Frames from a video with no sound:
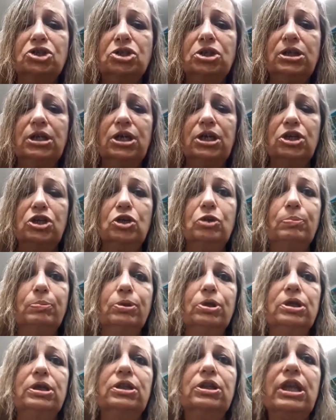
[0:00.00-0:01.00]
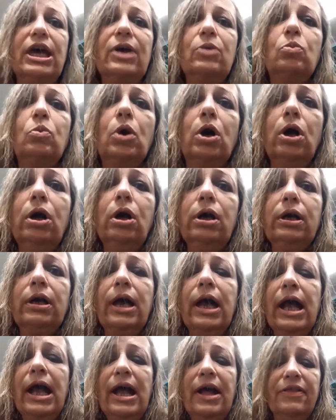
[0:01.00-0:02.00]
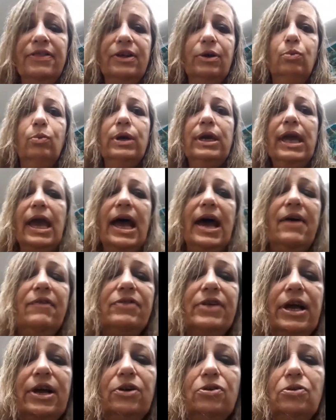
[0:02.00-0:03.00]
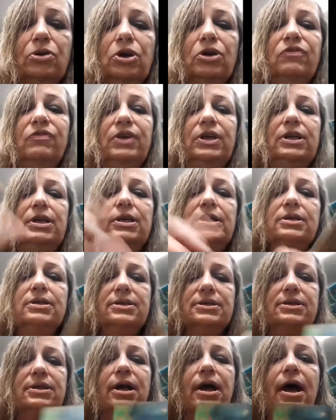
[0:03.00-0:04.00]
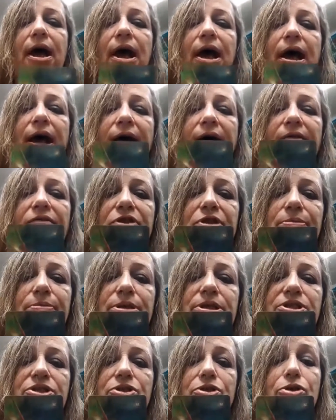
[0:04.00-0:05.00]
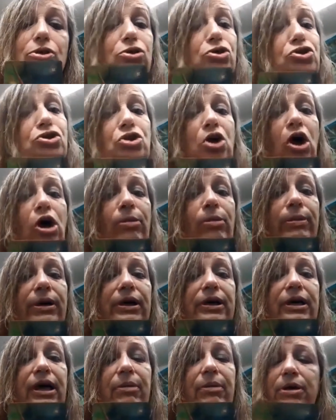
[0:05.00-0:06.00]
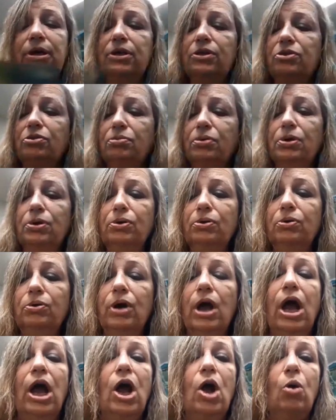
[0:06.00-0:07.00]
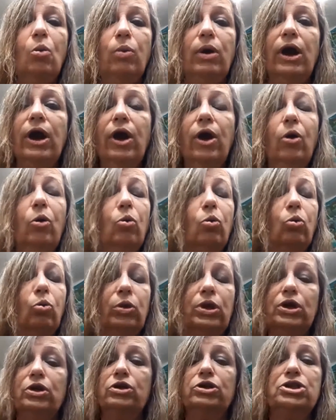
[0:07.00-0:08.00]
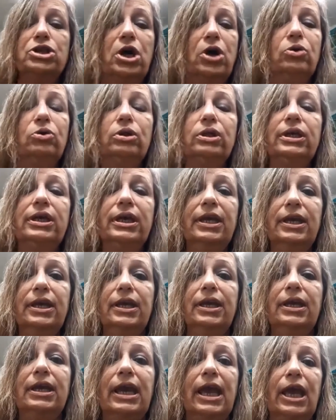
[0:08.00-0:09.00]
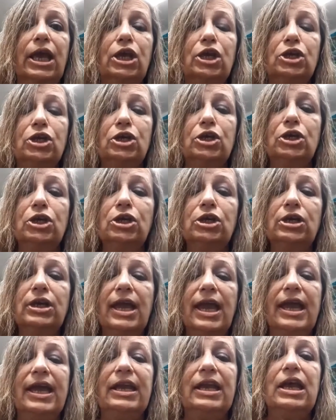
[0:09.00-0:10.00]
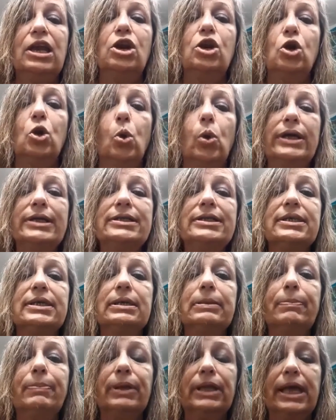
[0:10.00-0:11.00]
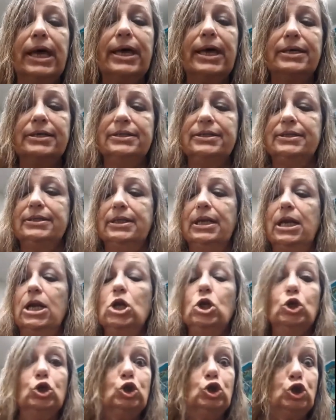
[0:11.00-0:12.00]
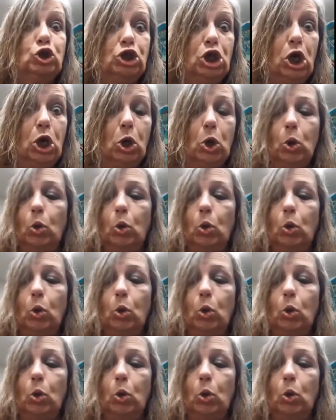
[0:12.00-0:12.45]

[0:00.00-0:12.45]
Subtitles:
and you put in that work, then we have that grooviness of the mystical shaman coming through, where we are totally in a good and anointed place. So